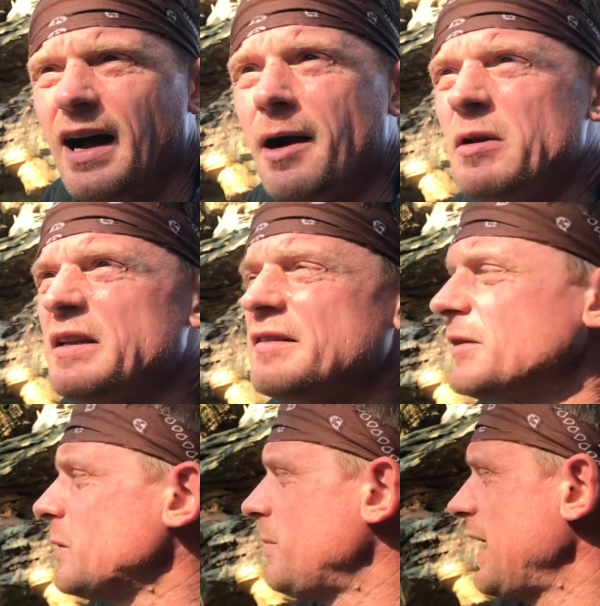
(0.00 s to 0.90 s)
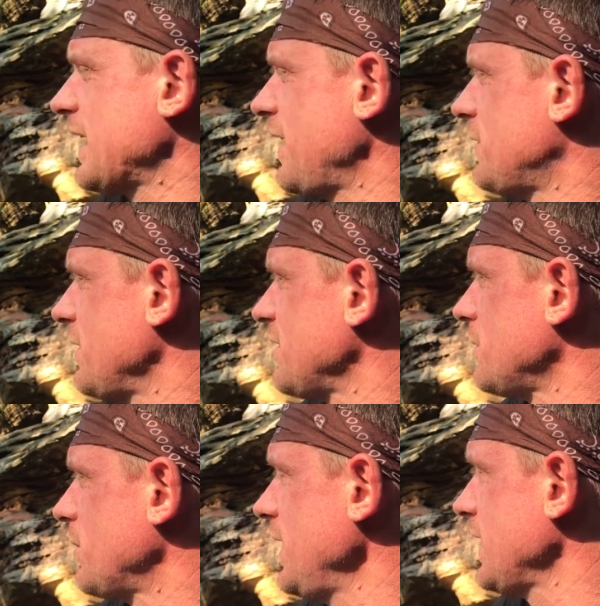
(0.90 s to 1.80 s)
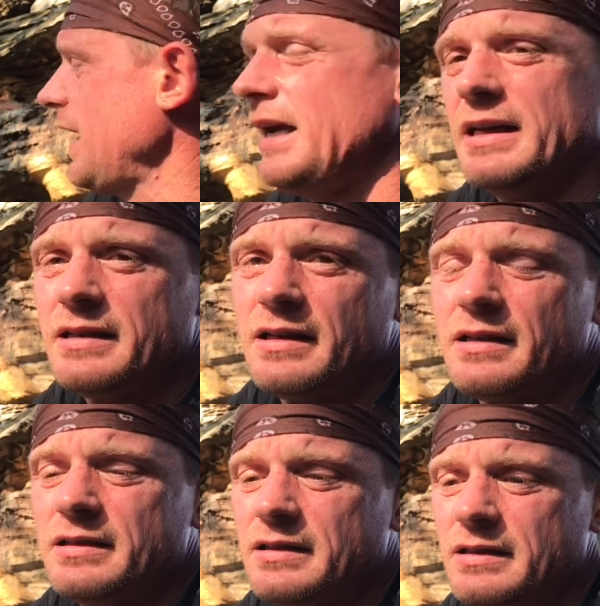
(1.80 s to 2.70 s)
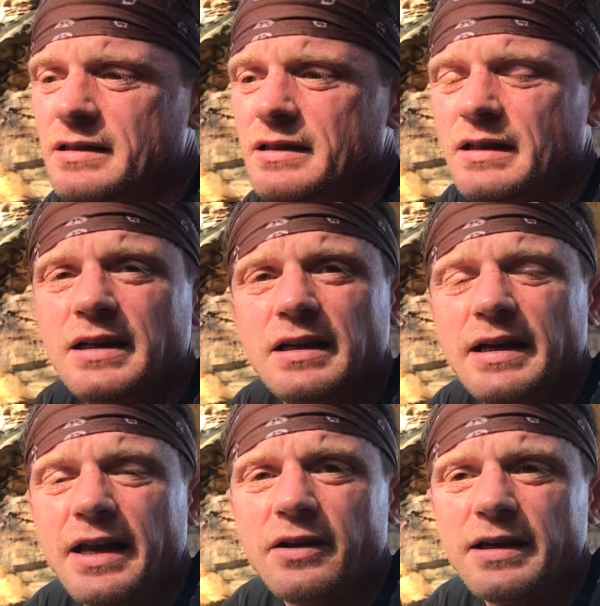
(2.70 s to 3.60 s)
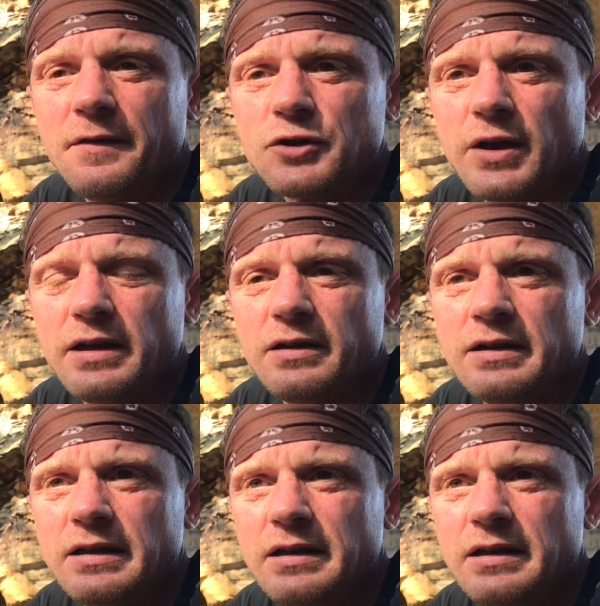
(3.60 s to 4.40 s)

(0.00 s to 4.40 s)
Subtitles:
I'm gonna circle back after this little break and head on down the trail.